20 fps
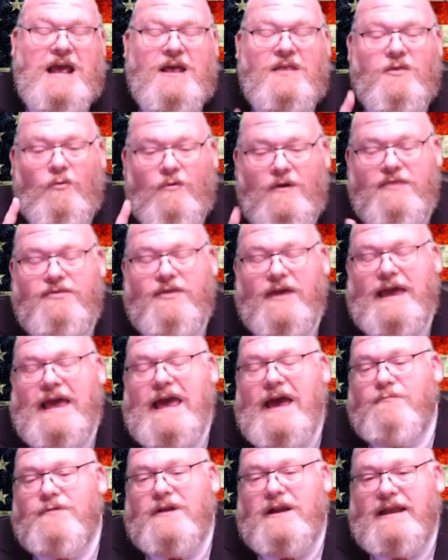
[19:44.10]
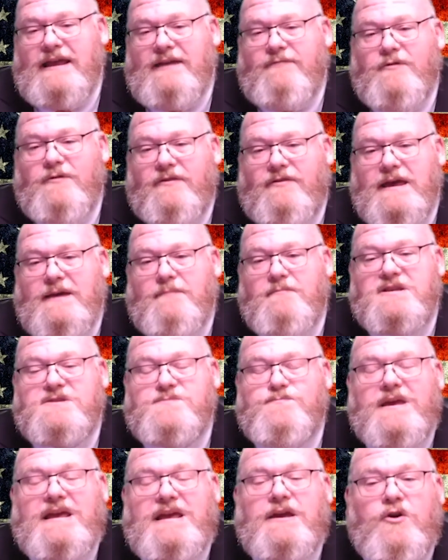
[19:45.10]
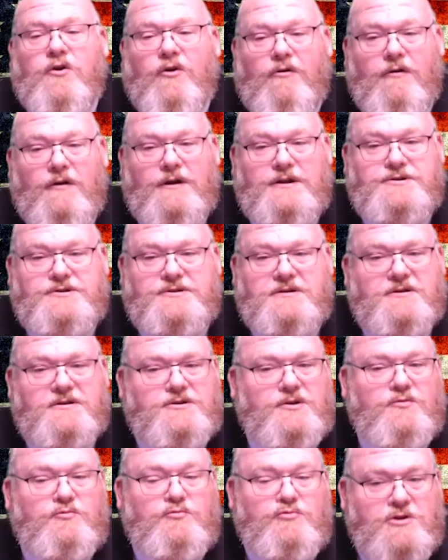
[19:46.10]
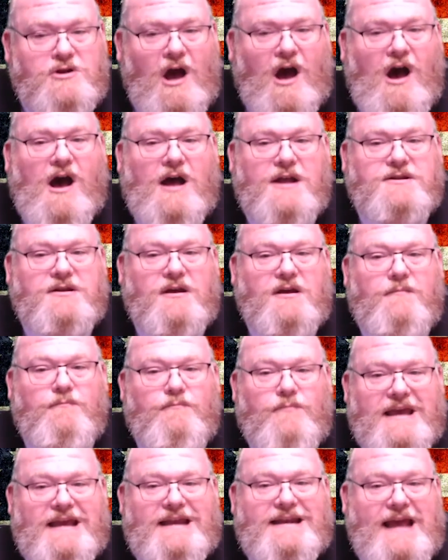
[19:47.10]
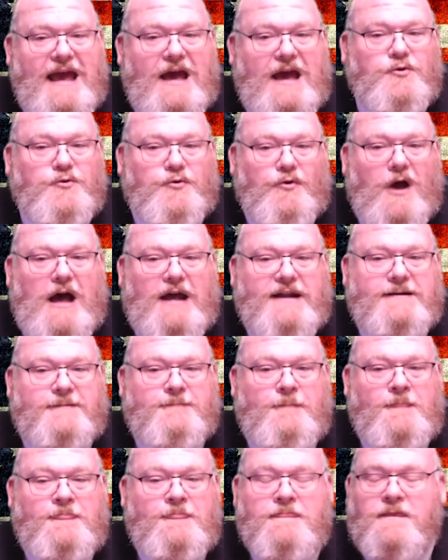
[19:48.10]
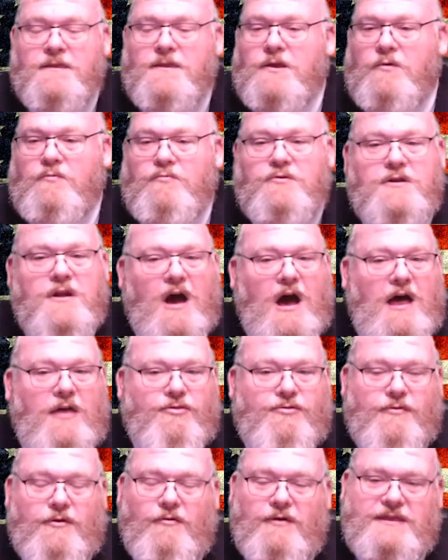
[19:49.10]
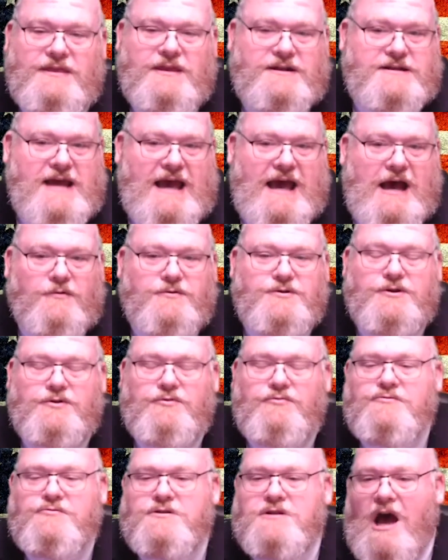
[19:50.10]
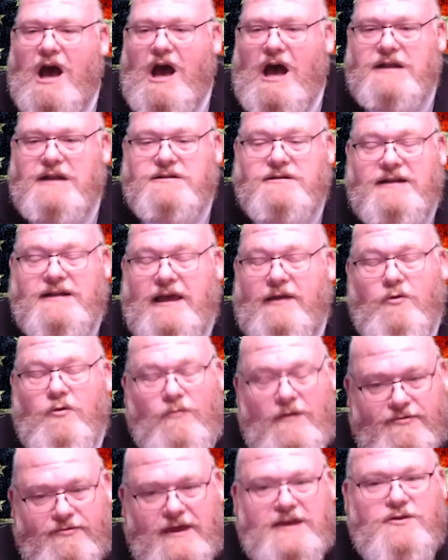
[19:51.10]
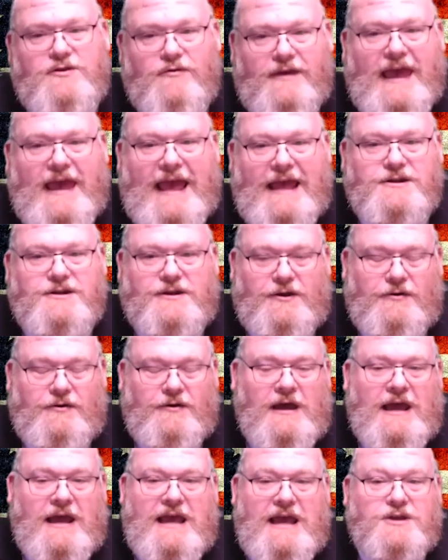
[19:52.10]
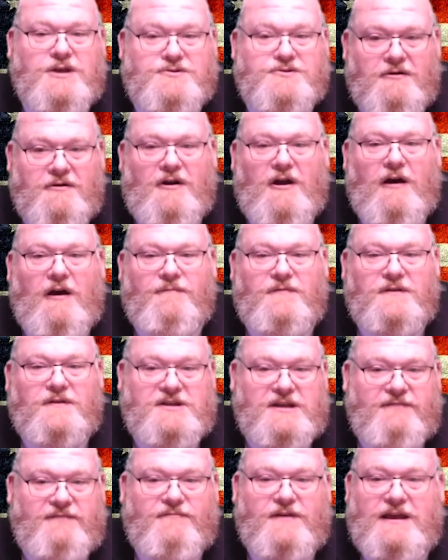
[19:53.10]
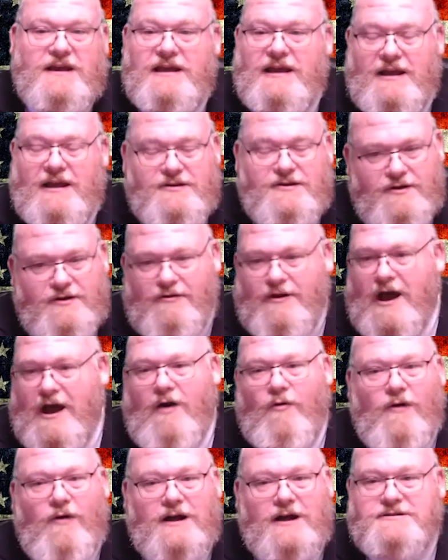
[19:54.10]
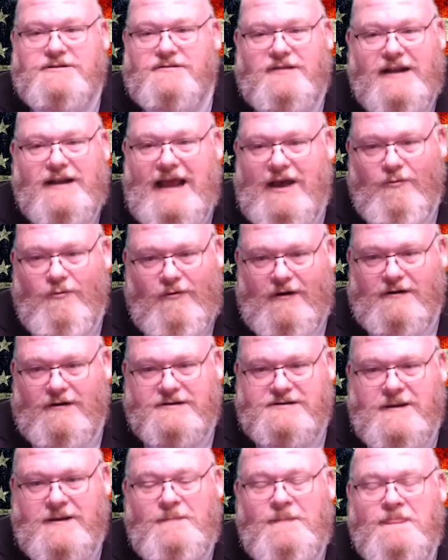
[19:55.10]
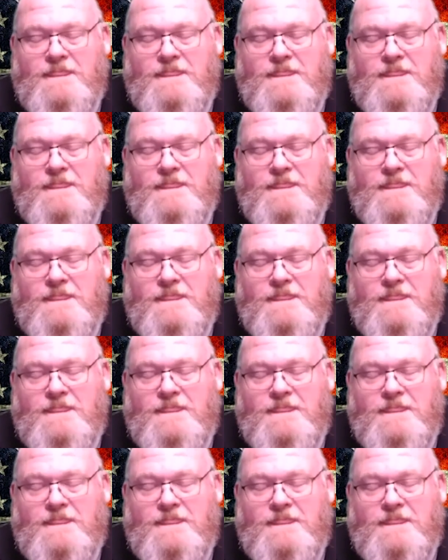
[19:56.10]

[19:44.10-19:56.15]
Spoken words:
The one thing I would leave with them is be encouraged. Do not be downtrodden. Do not throw in the towel. Do not. Now, the one thing you can do is turn off the TV and do not watch the networks.